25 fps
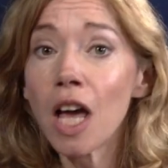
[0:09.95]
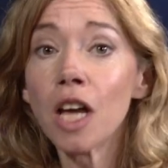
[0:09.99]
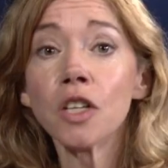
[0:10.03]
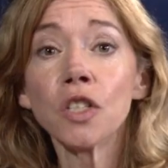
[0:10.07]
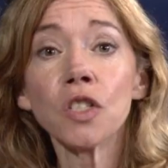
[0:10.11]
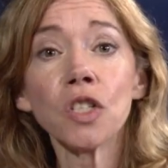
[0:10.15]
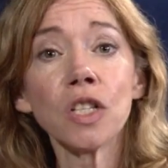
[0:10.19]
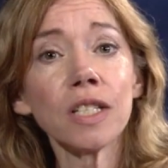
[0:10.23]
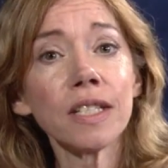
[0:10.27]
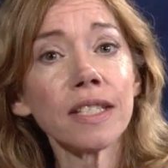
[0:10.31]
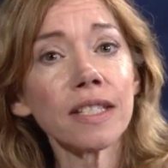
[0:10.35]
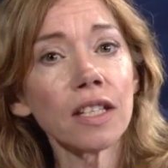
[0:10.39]

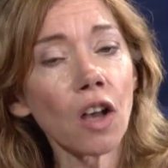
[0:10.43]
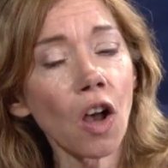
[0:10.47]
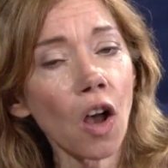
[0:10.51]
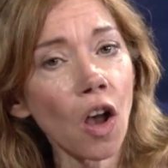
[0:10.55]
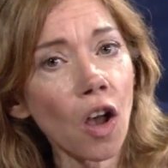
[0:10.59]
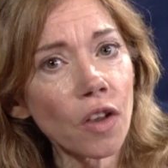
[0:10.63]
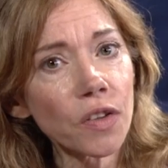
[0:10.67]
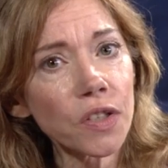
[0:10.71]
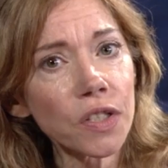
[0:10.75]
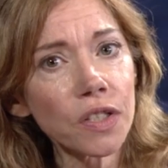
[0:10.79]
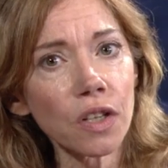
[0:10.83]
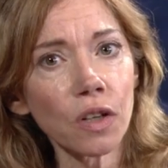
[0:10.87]
She's
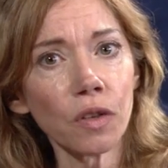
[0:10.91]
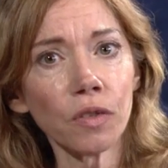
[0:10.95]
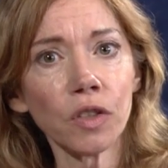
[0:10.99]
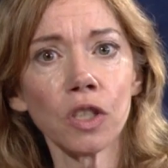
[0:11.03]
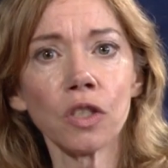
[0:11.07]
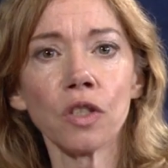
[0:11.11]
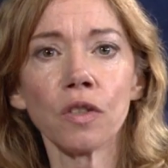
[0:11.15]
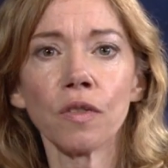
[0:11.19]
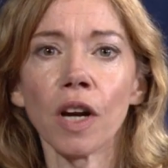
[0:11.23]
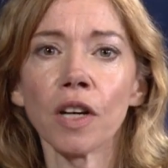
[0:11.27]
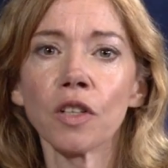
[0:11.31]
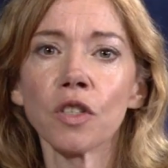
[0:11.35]
also
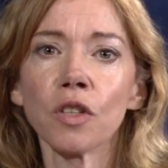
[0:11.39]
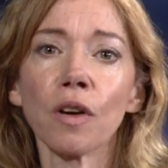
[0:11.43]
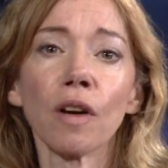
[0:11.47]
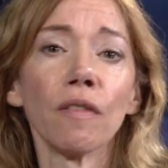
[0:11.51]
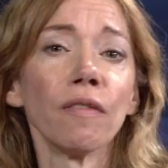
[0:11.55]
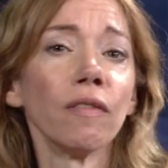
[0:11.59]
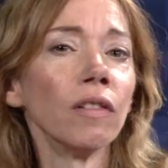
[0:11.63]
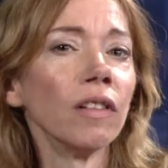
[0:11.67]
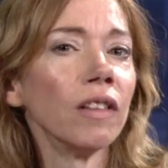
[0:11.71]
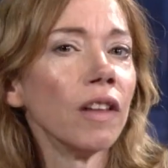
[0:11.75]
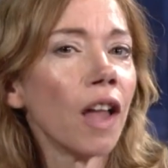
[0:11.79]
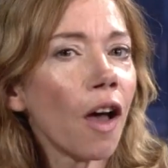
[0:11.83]
the director
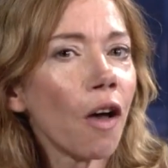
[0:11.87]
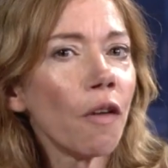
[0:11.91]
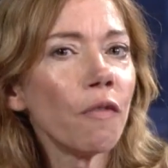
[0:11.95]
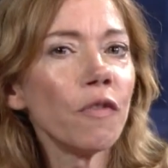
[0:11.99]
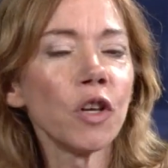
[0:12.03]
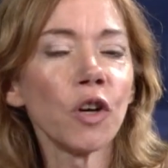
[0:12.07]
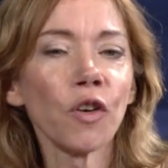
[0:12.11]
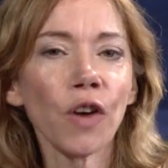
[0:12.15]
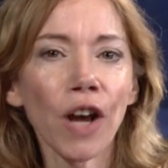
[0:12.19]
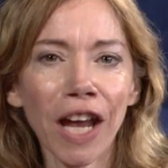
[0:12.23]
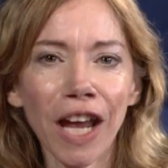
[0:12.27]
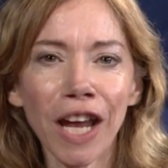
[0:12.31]
of Love
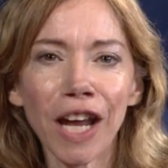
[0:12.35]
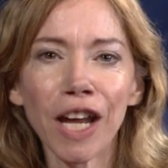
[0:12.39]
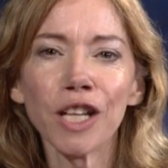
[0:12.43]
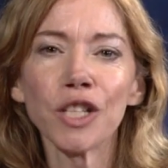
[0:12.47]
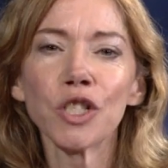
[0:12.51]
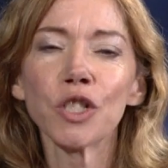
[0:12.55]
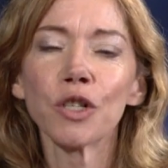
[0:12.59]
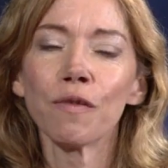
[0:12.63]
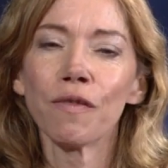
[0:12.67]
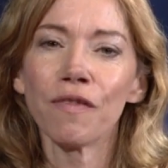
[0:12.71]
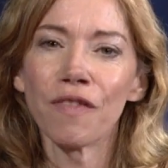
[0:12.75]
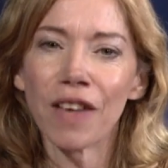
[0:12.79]
Your
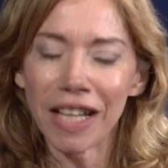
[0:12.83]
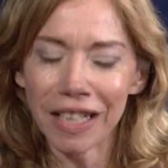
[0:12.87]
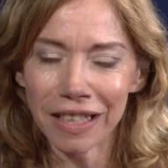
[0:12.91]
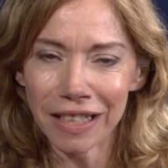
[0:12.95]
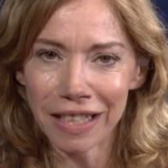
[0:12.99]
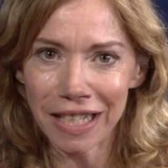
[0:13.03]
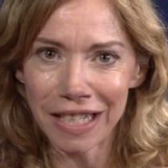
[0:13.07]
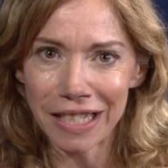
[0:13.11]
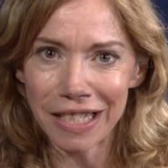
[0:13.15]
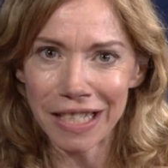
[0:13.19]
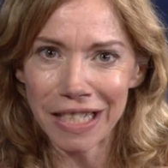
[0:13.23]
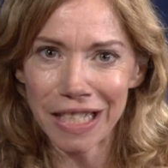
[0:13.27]
Age
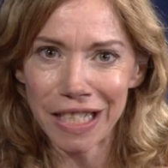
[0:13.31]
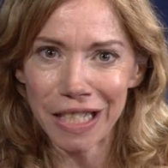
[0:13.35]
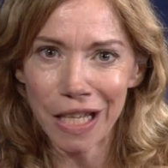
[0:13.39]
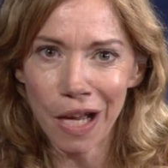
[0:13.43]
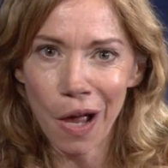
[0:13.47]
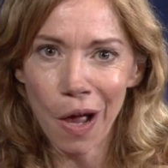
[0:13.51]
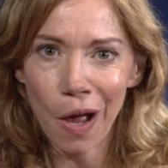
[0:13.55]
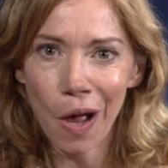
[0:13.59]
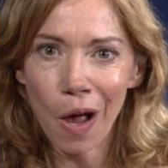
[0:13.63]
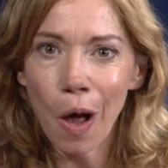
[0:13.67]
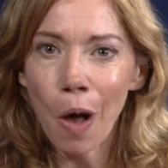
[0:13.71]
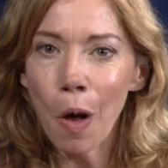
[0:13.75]
Fitness.
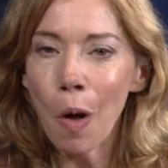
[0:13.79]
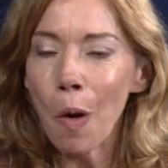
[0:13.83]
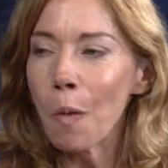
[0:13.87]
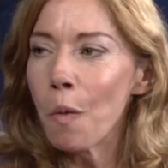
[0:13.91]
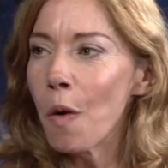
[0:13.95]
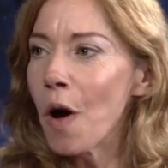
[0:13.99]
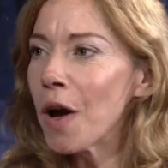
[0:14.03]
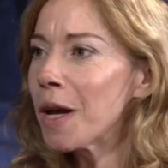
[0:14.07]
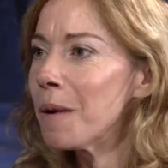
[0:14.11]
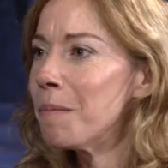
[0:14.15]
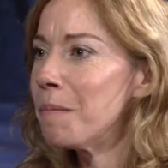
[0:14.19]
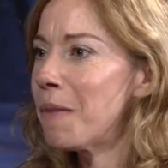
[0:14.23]

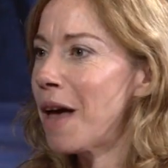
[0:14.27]
Welcome